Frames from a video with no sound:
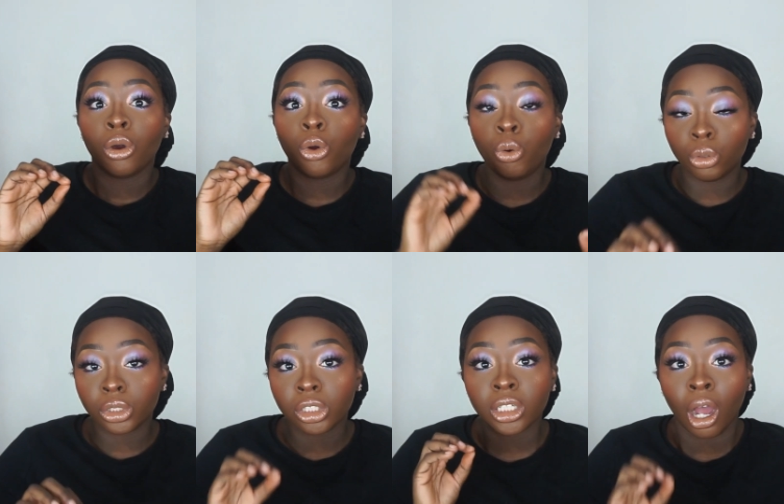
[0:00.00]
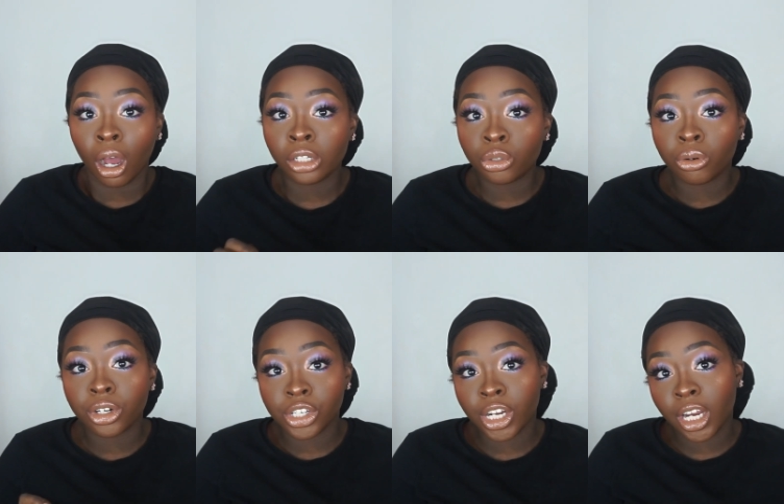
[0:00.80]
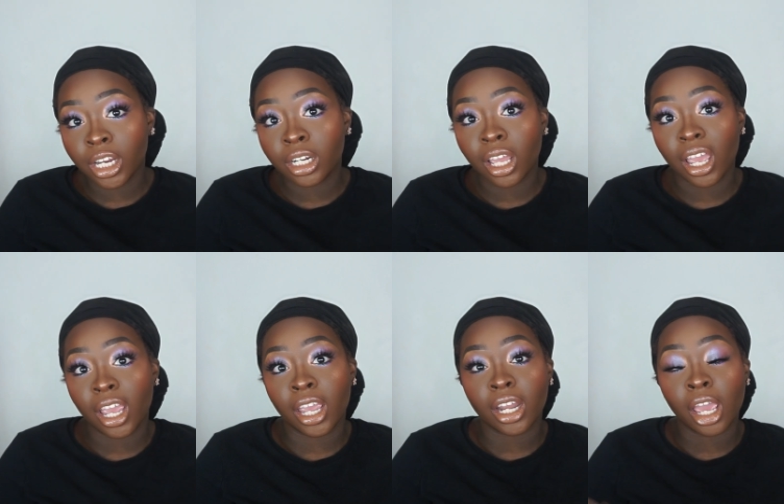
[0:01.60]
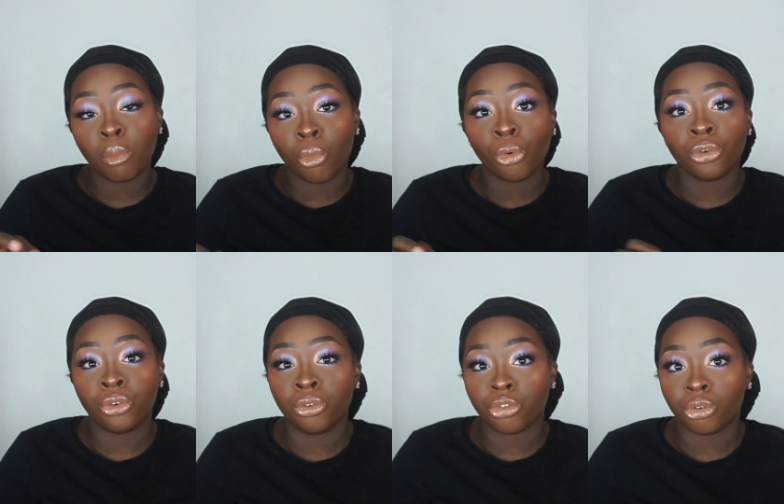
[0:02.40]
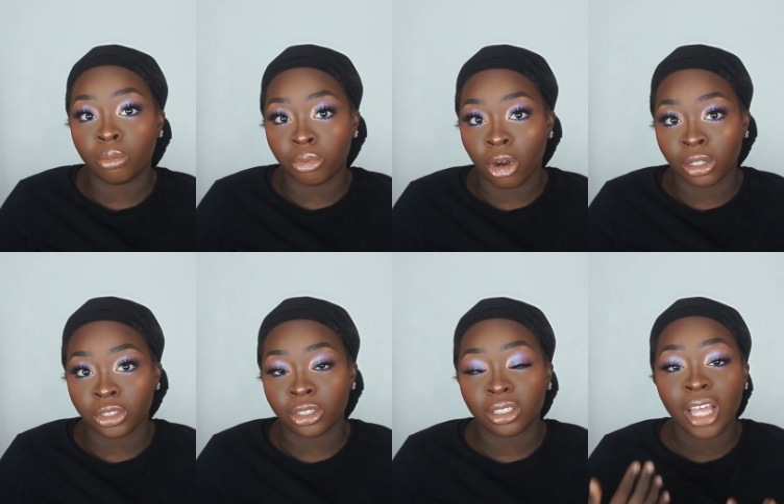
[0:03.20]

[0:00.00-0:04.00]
cooler contour shade and a more neutral bronzer.